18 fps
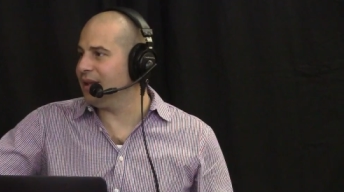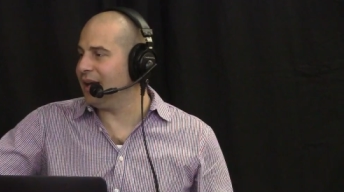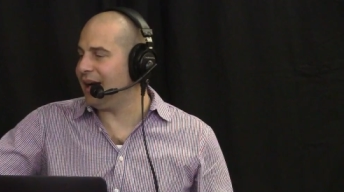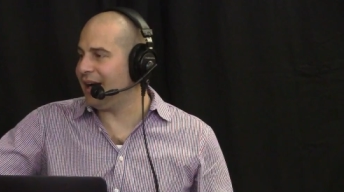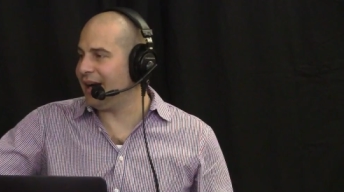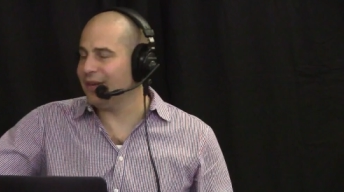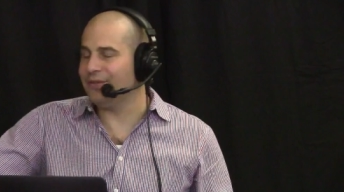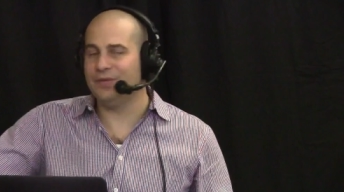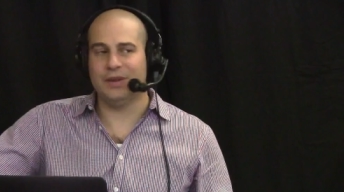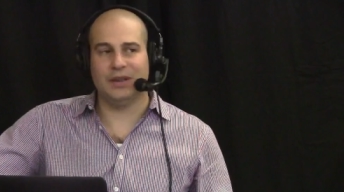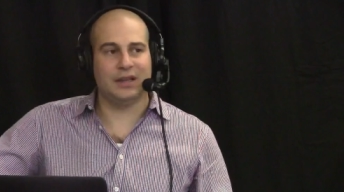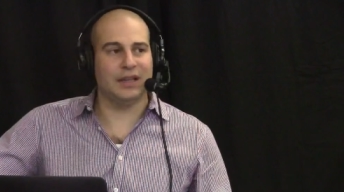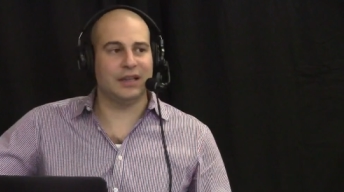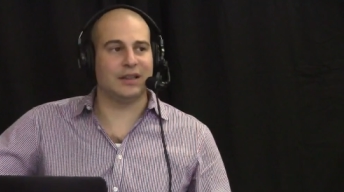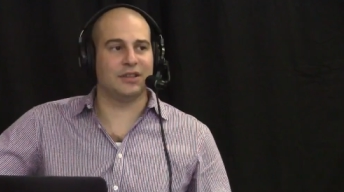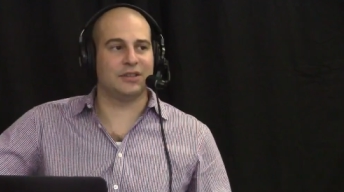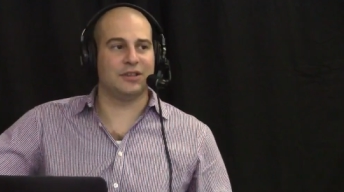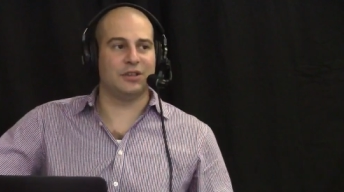I feel
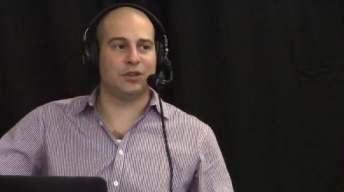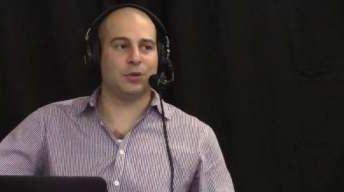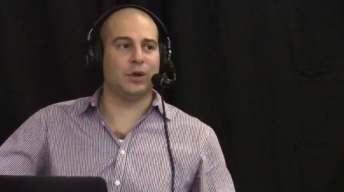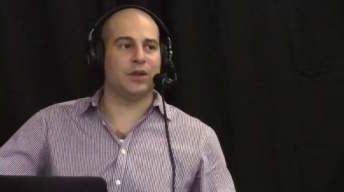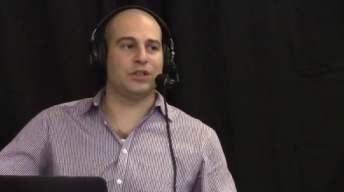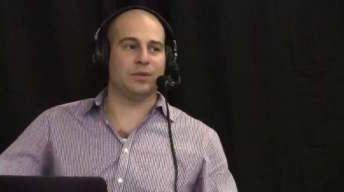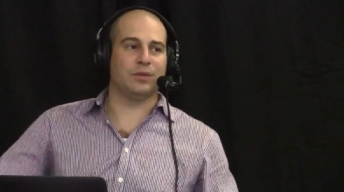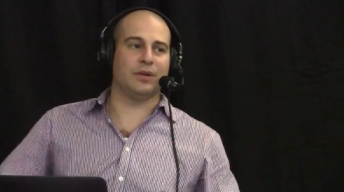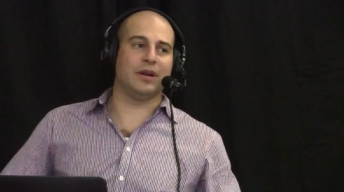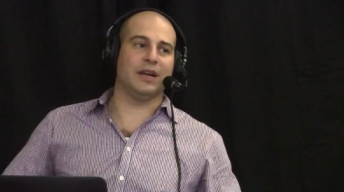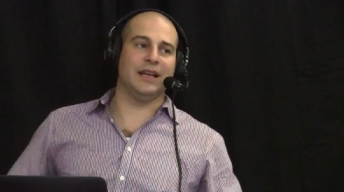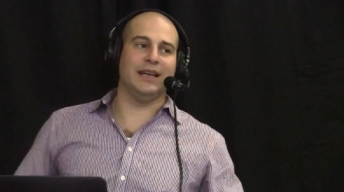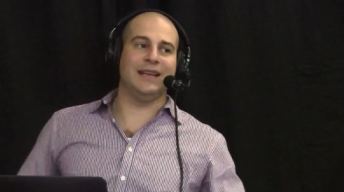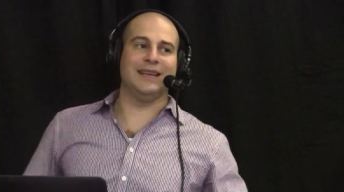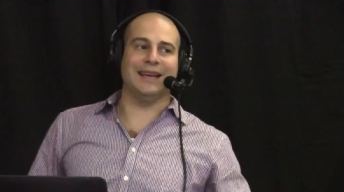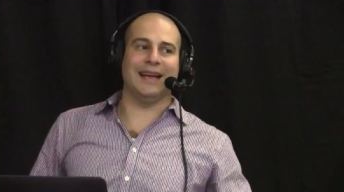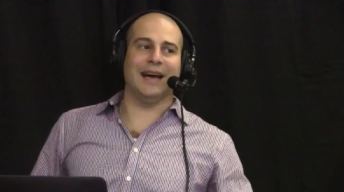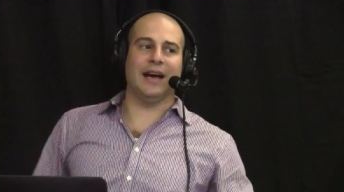like the situation we're
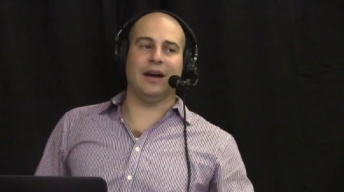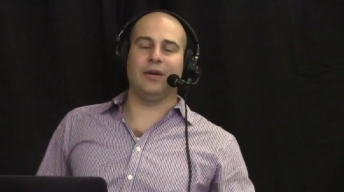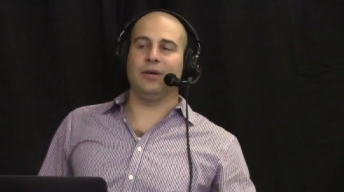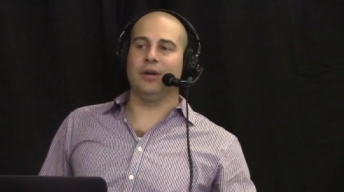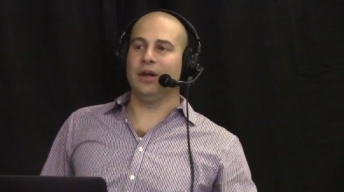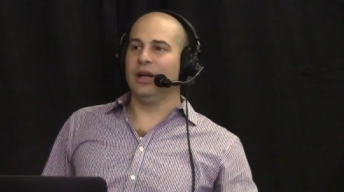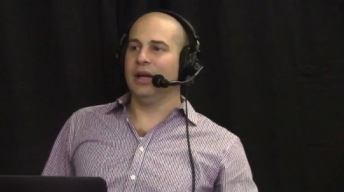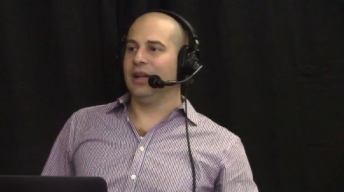in well, now.